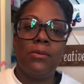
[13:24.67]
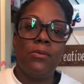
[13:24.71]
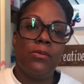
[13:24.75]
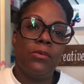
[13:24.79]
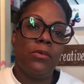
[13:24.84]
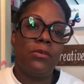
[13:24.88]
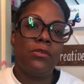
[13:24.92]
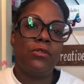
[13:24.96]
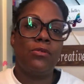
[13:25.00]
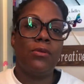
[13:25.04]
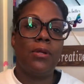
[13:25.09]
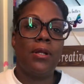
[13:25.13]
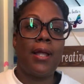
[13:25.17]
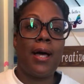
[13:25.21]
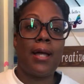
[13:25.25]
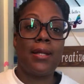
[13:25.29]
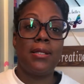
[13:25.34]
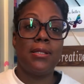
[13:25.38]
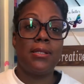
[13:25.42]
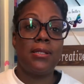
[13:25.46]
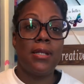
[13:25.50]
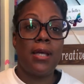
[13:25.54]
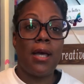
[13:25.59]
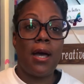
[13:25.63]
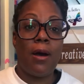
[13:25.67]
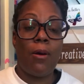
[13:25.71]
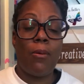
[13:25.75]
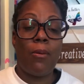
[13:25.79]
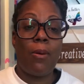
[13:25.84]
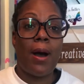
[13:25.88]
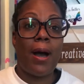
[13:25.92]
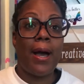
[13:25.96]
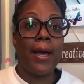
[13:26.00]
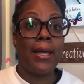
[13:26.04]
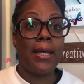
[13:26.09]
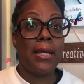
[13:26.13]
We'll do a lot of
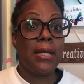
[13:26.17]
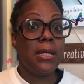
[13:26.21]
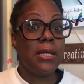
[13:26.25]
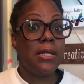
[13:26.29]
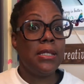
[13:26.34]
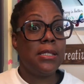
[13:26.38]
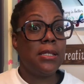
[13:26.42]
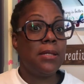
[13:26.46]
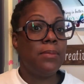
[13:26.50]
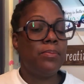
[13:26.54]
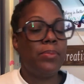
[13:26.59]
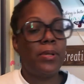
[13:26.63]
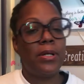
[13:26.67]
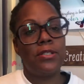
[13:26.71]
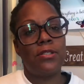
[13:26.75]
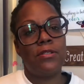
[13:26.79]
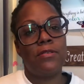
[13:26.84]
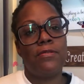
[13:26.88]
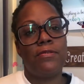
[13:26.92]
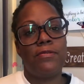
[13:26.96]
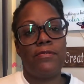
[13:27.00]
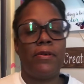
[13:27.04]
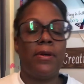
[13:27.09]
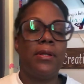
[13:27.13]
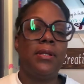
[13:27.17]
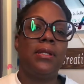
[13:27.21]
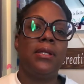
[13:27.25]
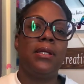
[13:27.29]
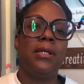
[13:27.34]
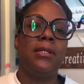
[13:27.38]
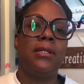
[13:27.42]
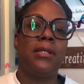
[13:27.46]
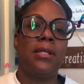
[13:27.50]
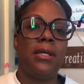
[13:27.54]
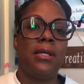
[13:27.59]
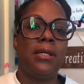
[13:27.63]
DIY, easy,
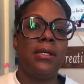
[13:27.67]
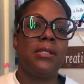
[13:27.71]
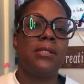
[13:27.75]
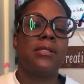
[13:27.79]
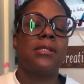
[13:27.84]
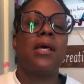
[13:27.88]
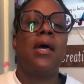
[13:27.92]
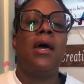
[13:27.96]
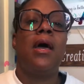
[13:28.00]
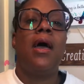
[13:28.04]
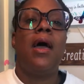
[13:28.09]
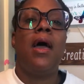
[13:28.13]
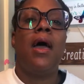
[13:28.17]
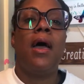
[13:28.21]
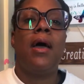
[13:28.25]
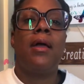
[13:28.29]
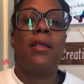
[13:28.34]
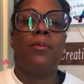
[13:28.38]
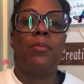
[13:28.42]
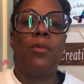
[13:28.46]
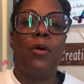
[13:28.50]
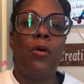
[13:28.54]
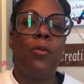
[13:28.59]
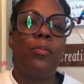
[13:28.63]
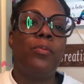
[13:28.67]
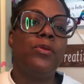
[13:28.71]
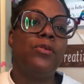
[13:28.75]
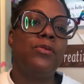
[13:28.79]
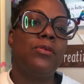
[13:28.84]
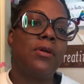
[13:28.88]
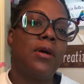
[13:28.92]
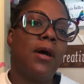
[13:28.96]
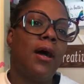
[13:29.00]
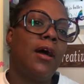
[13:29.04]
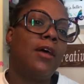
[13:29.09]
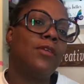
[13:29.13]
budget-friendly things, and I'm hoping you
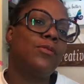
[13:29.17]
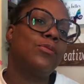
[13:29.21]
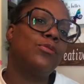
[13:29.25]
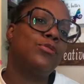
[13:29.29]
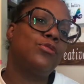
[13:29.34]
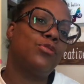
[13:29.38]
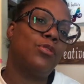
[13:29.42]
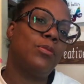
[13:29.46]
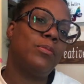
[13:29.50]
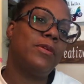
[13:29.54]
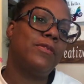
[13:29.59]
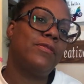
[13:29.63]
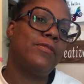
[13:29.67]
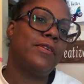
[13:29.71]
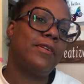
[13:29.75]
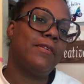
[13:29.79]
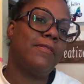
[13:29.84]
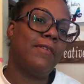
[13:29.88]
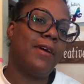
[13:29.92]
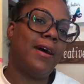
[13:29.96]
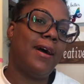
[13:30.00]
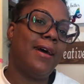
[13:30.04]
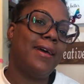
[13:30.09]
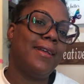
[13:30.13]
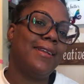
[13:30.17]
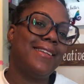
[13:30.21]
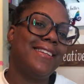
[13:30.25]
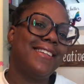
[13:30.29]
guys will join me for the ride.